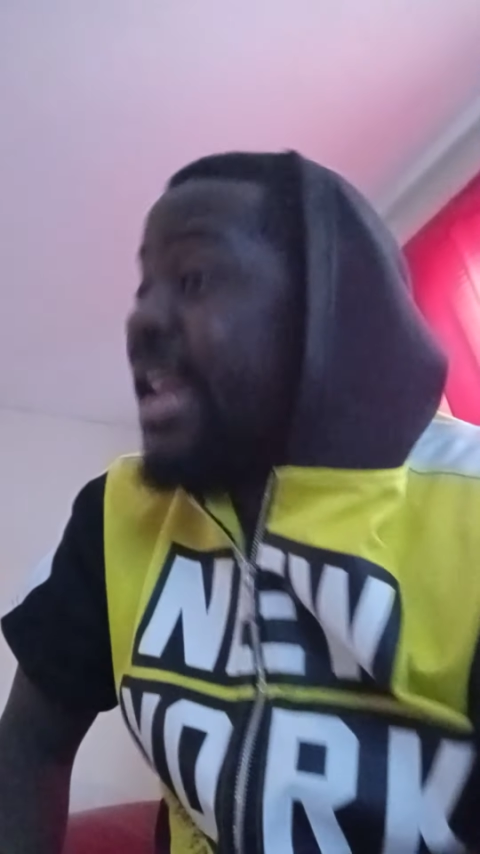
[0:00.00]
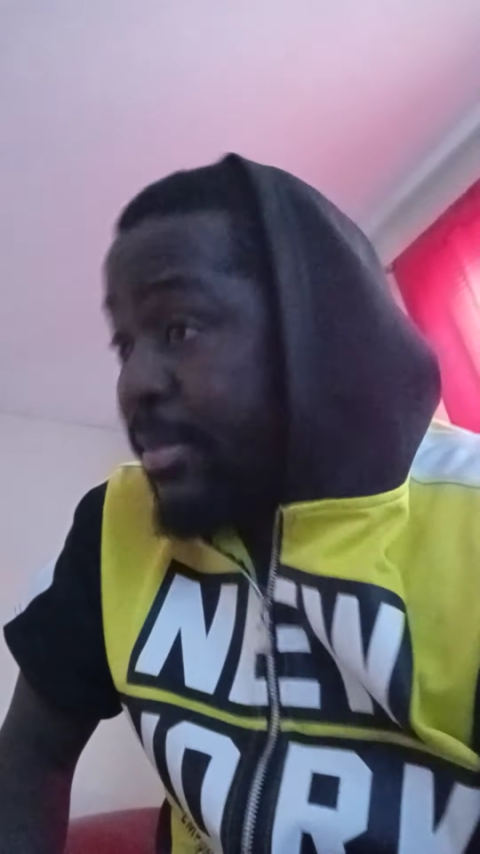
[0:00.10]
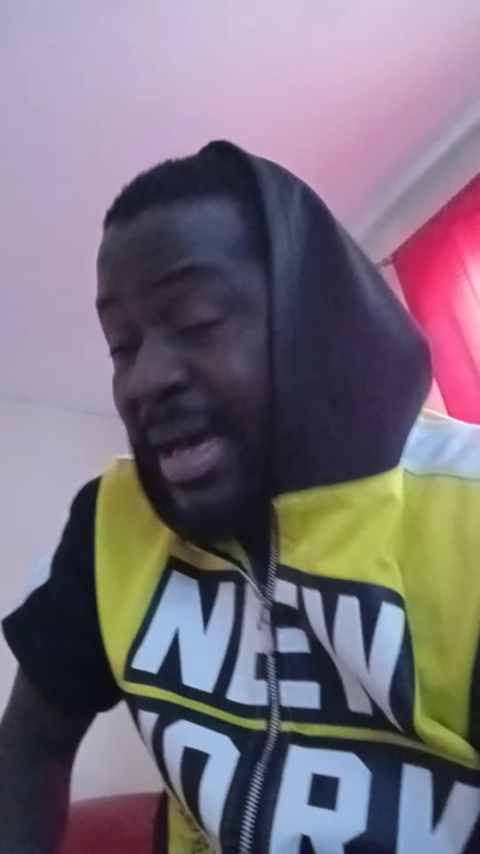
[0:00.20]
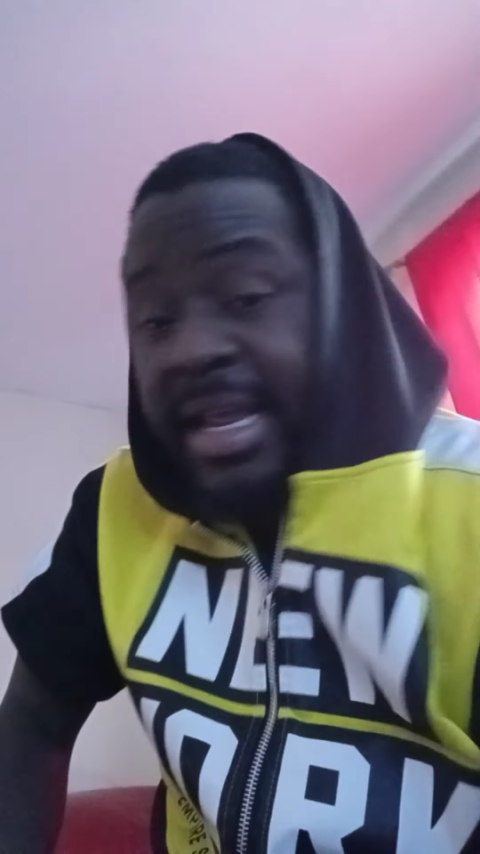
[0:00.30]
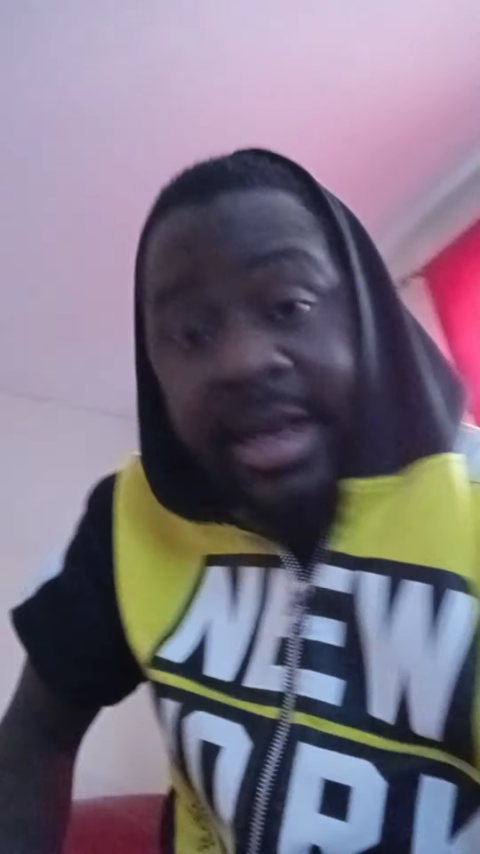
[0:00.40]

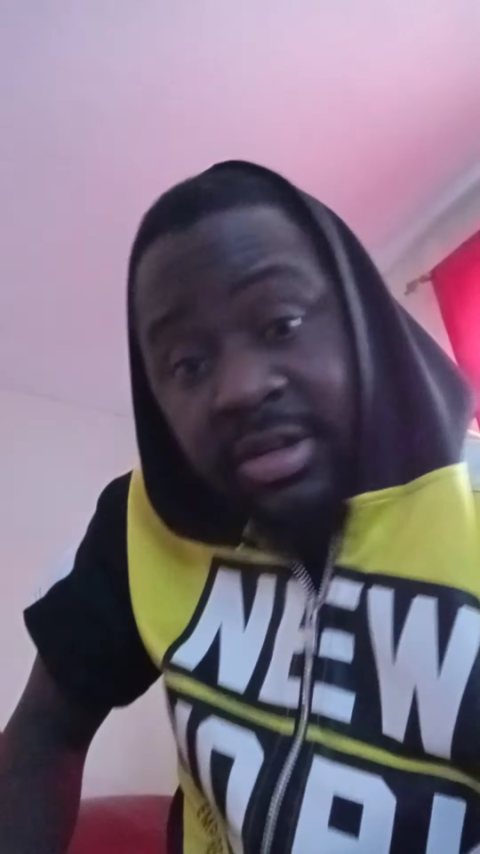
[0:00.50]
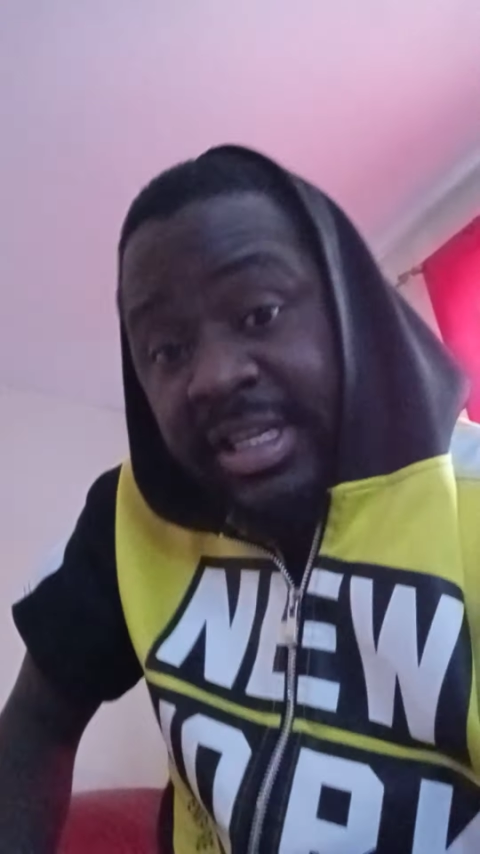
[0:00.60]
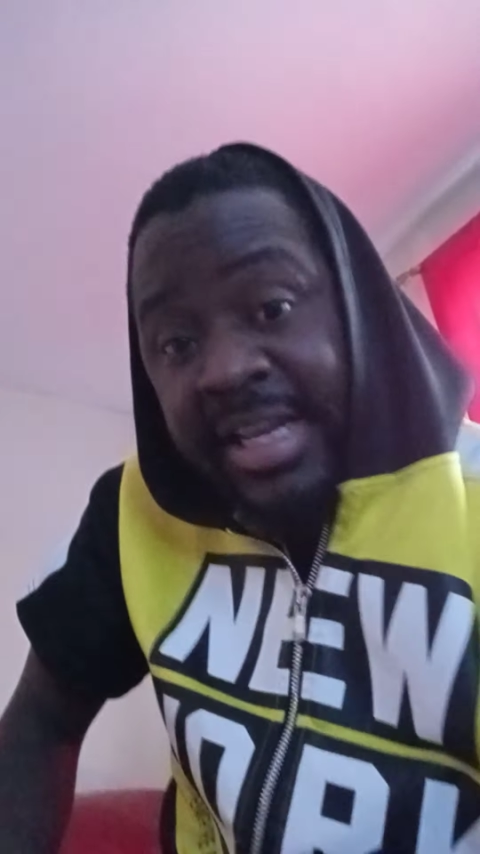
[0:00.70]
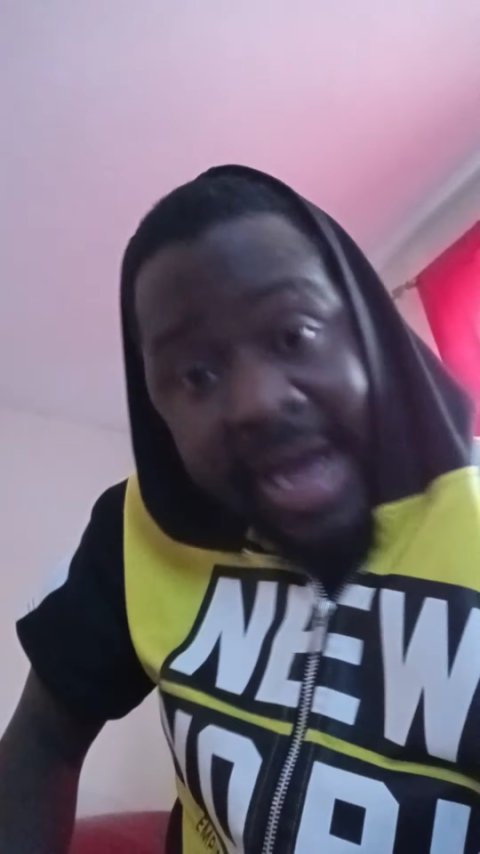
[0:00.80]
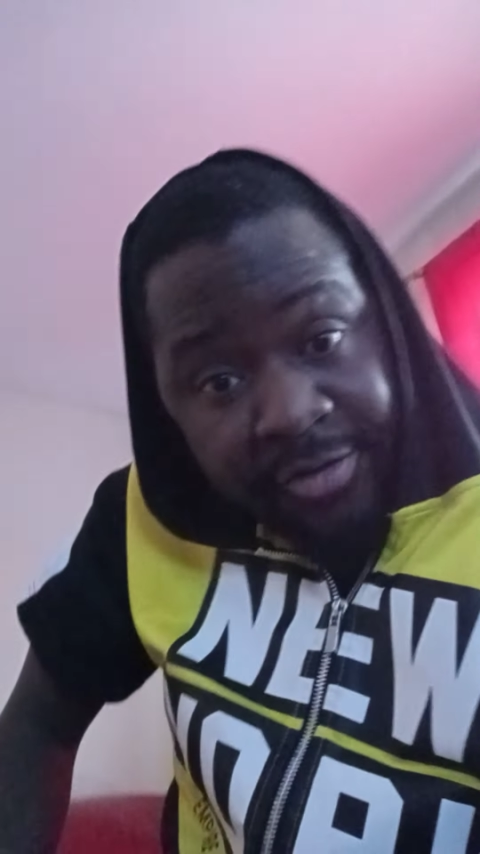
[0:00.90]
anybody
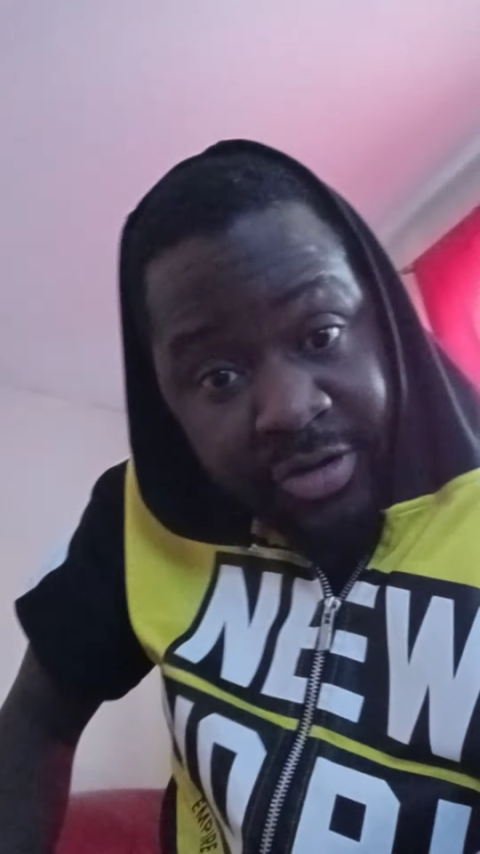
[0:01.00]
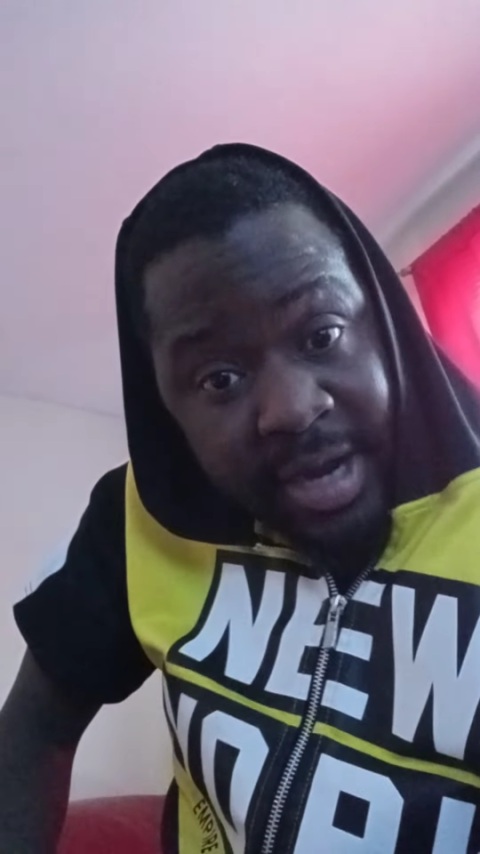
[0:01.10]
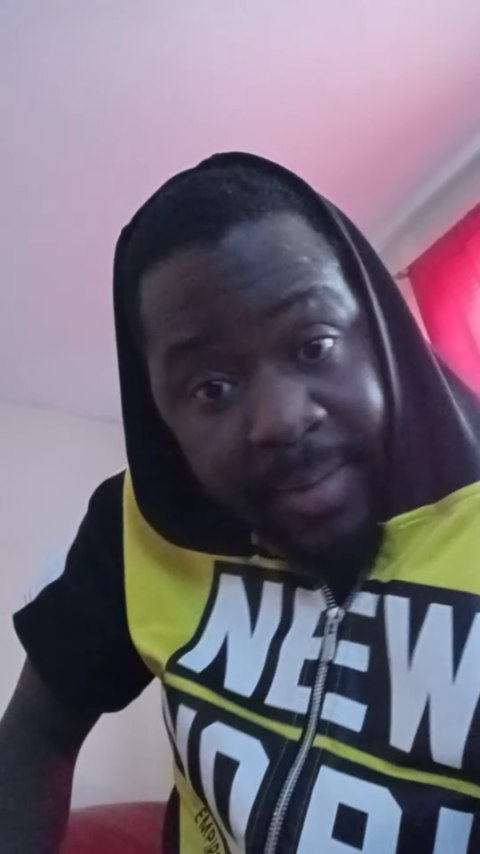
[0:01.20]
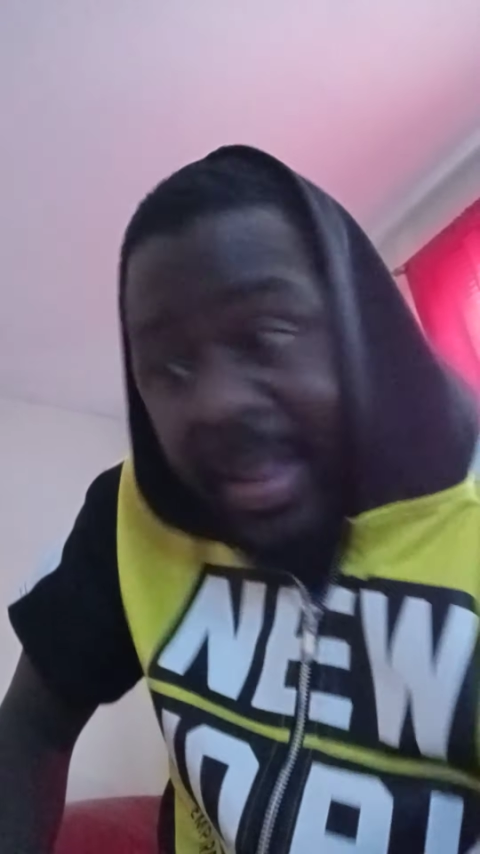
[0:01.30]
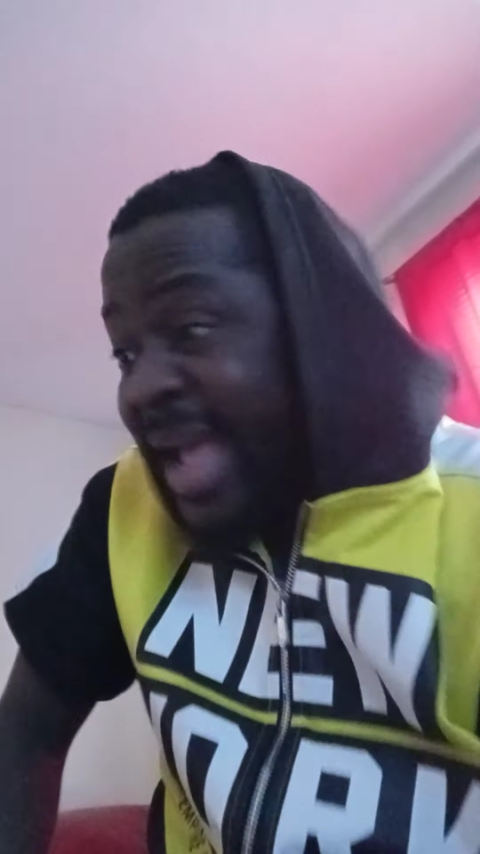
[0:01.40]
else in
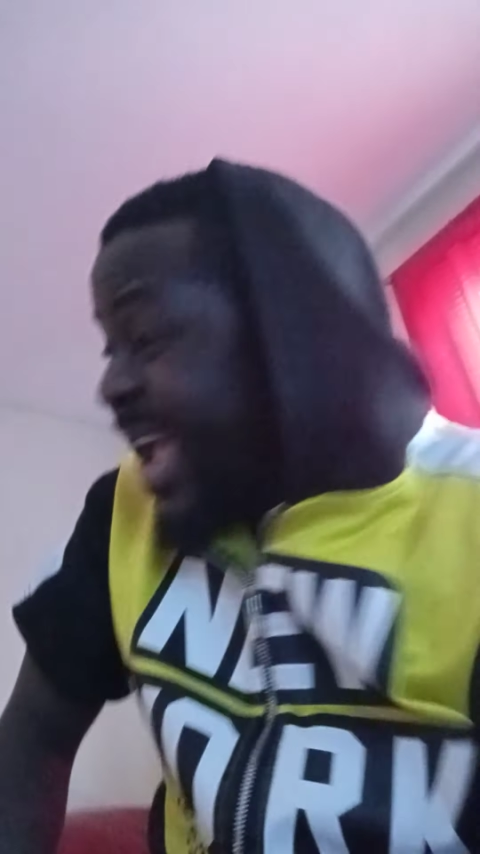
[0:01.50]
Africa,